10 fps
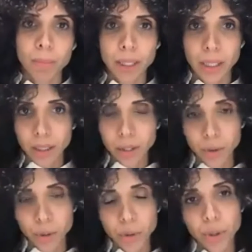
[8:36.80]
medical
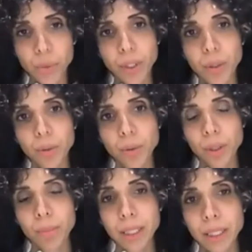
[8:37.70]
literature, we go to
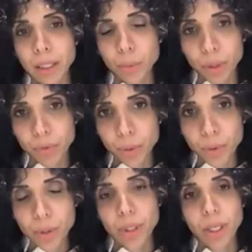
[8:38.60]
the medical
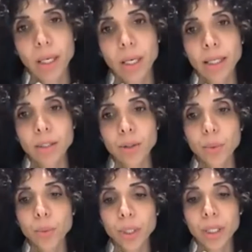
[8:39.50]
reviews, and
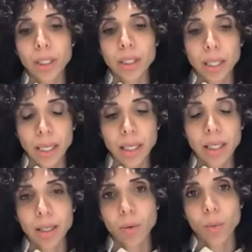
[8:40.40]
we
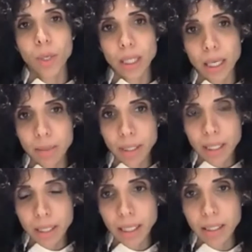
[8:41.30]
take what has been
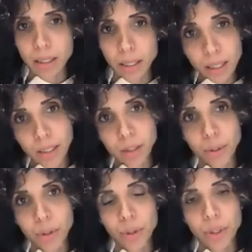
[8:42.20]
stated in the
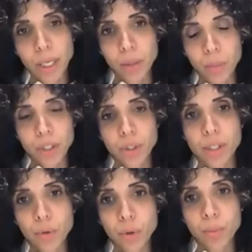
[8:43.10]
literature and we
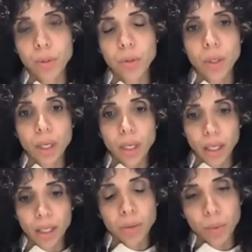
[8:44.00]
transform it
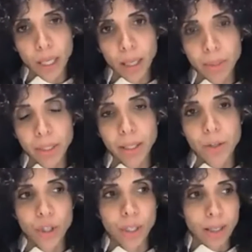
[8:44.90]
into the
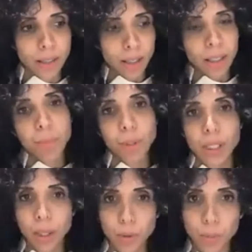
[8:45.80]
application as an input
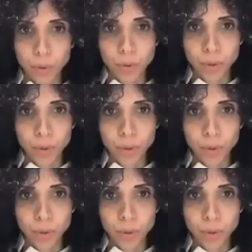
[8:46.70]
output.